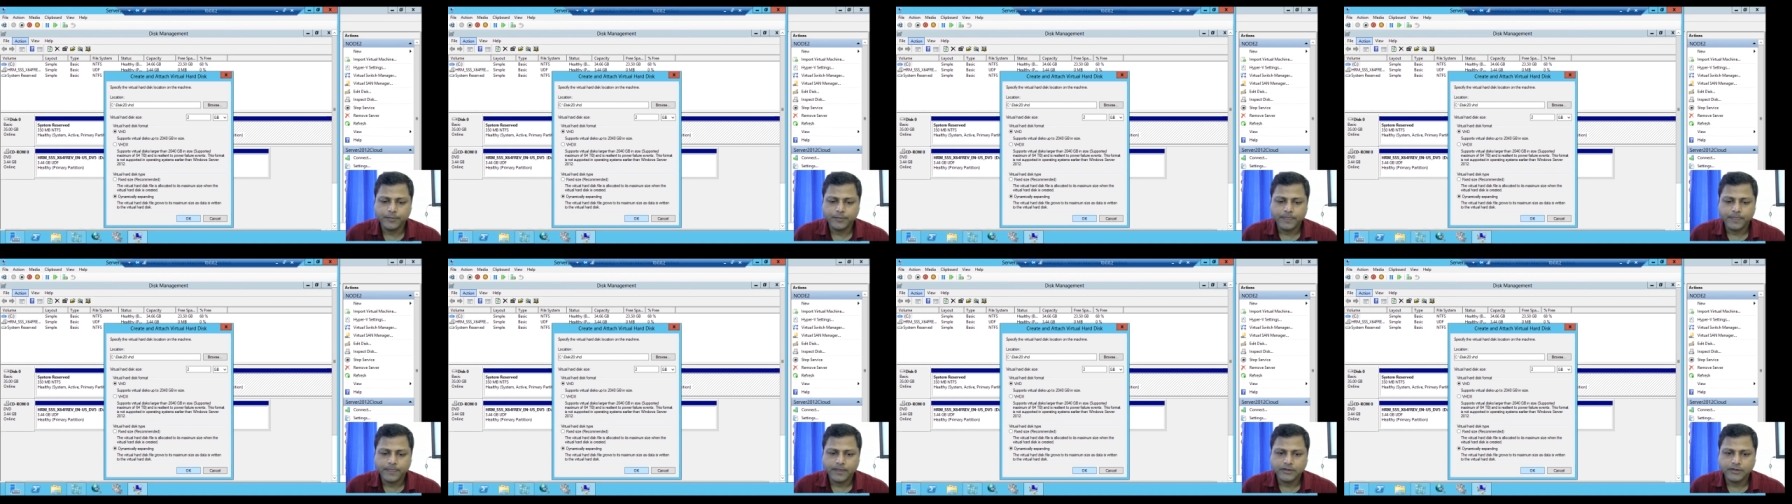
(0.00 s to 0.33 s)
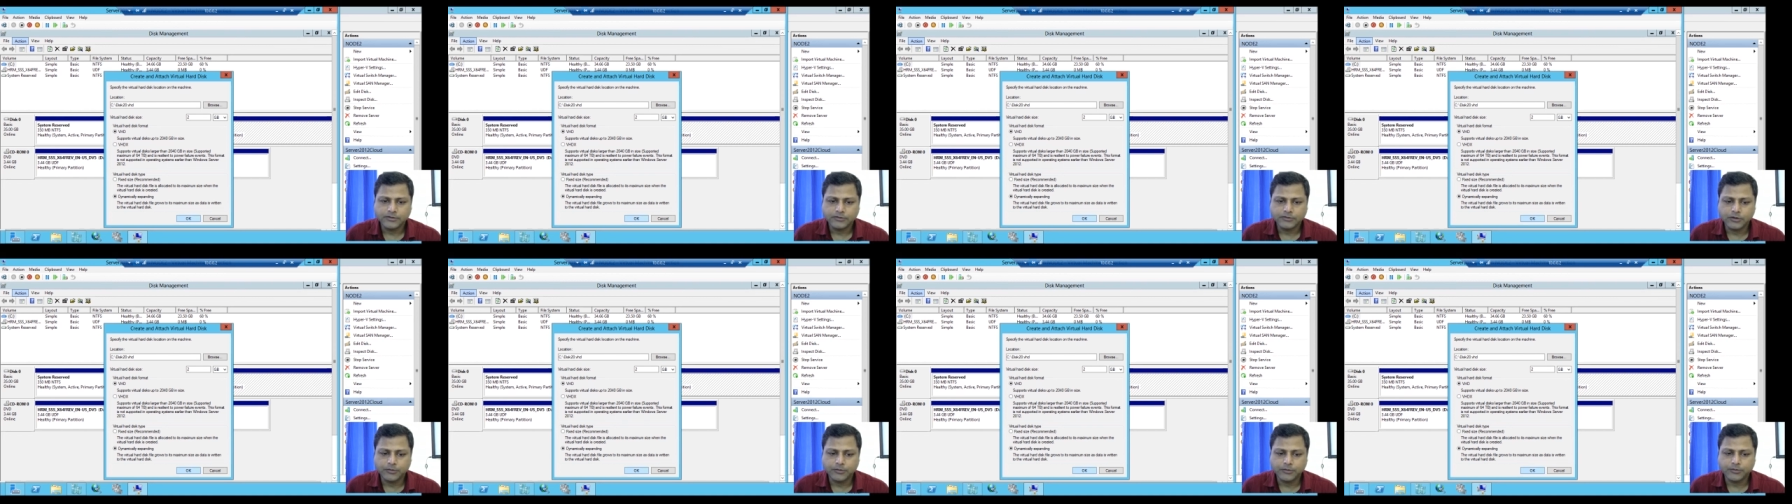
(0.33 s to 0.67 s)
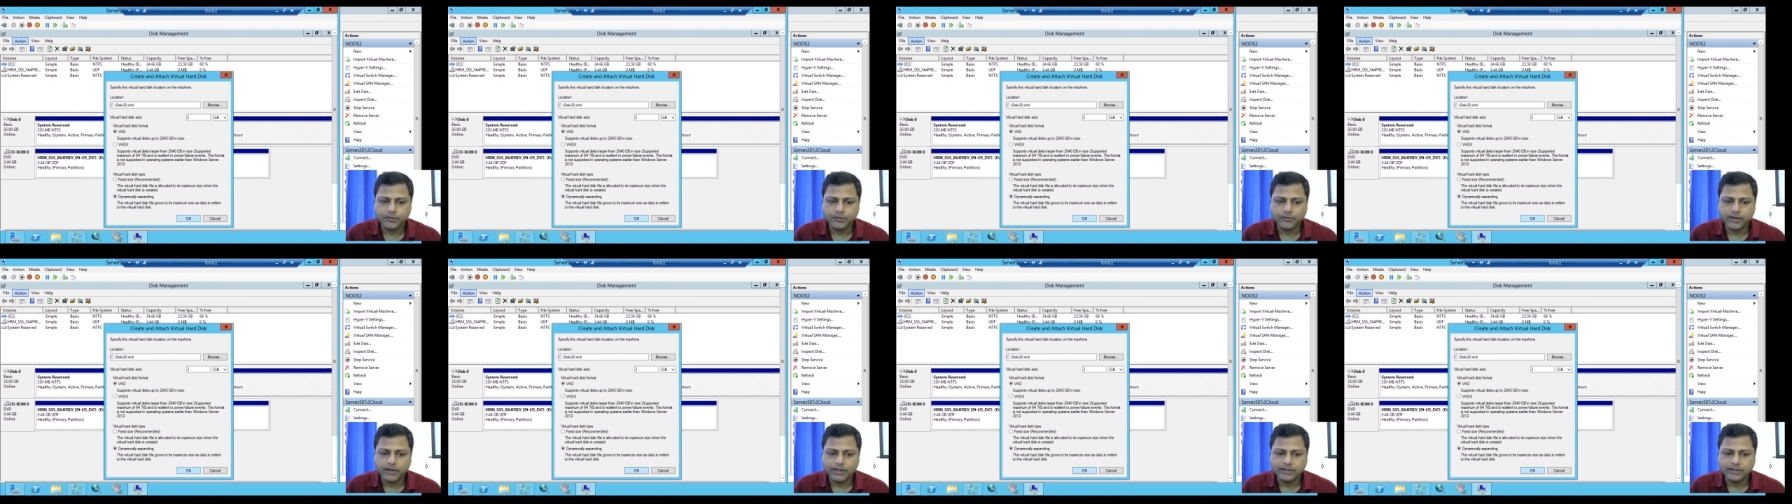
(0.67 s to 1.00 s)
So we'll
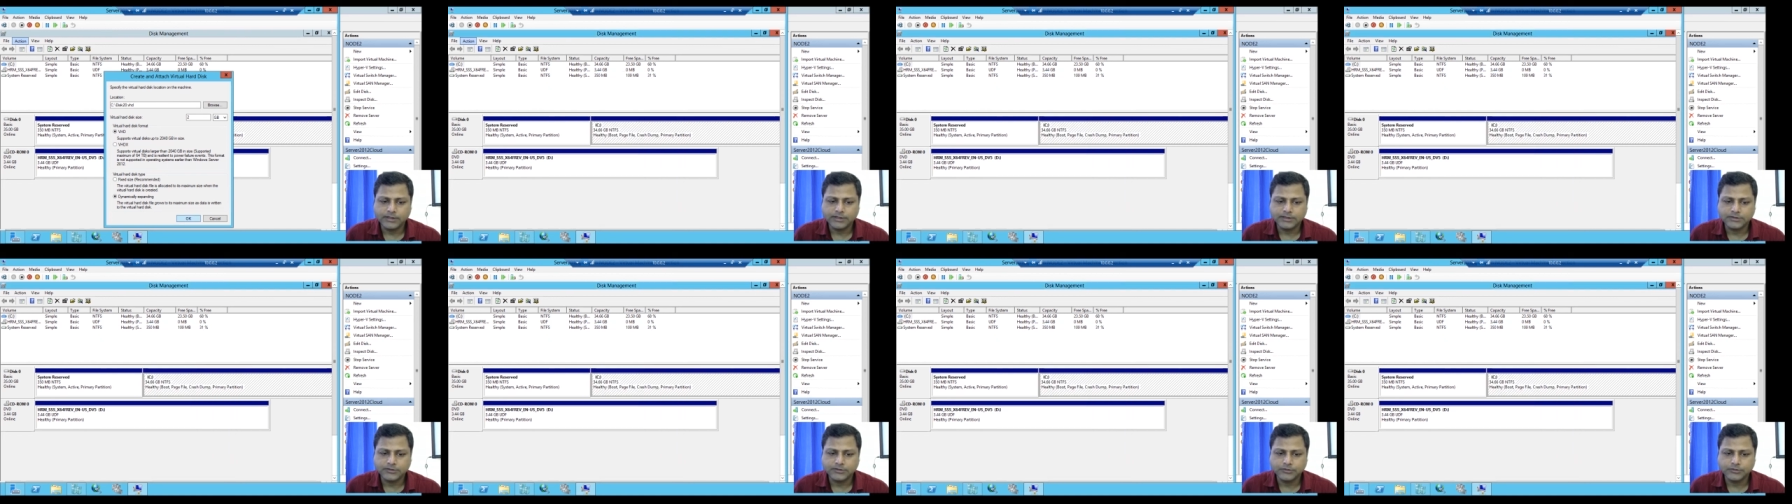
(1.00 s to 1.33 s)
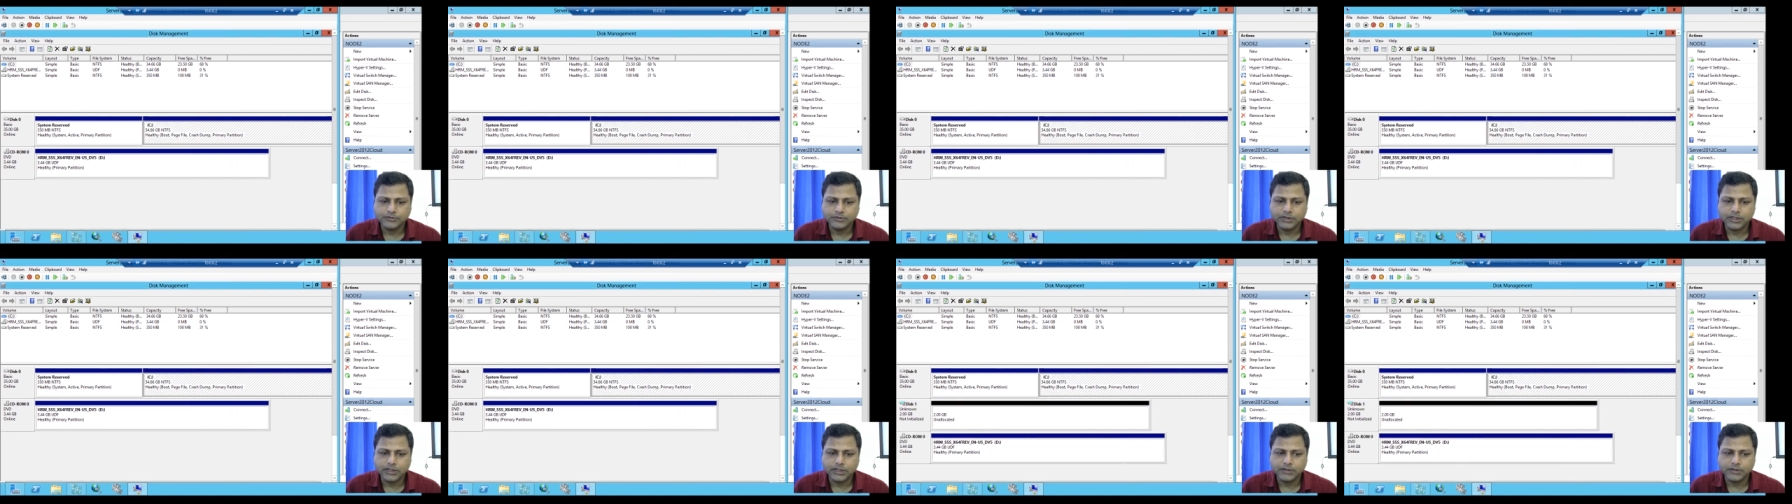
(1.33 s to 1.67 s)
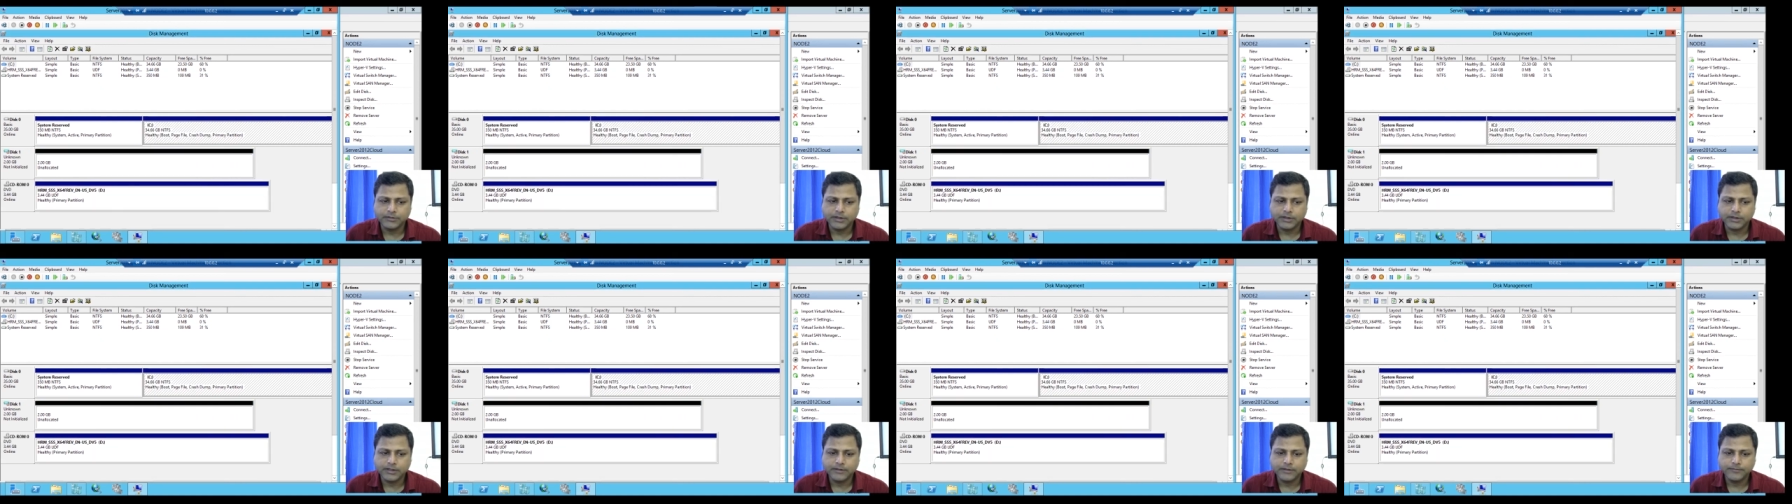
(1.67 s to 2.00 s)
provide this 2
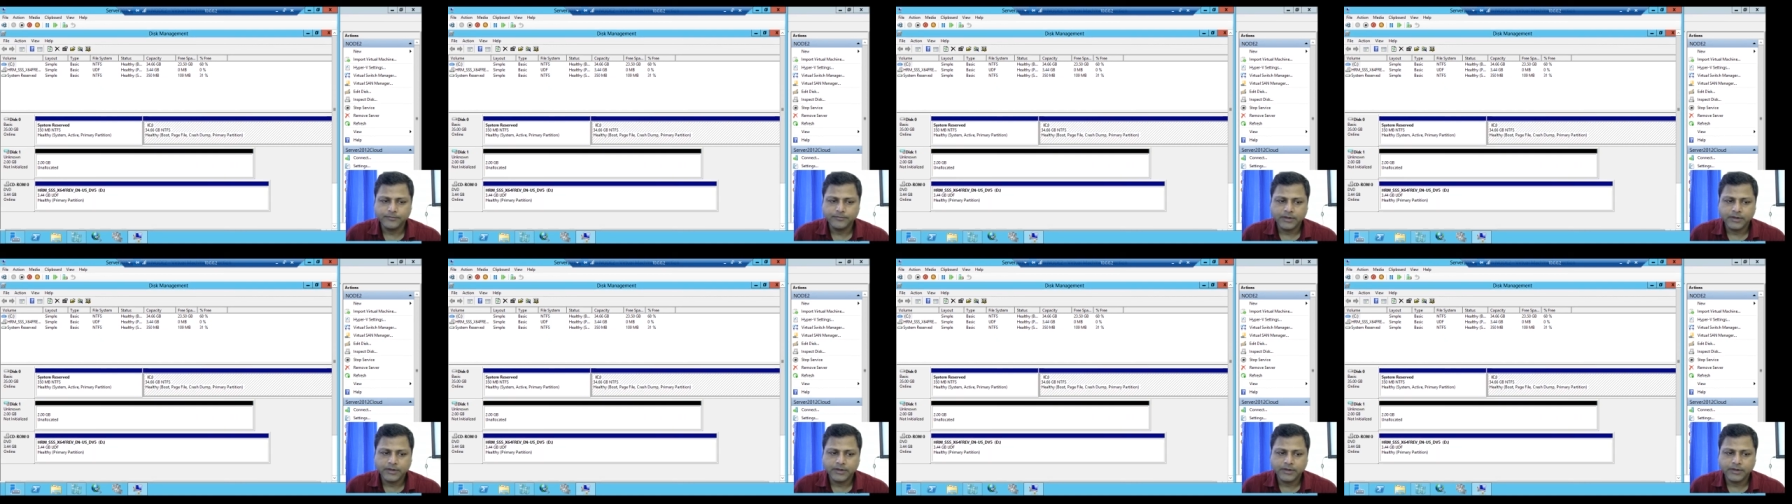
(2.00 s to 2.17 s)
gigabyte,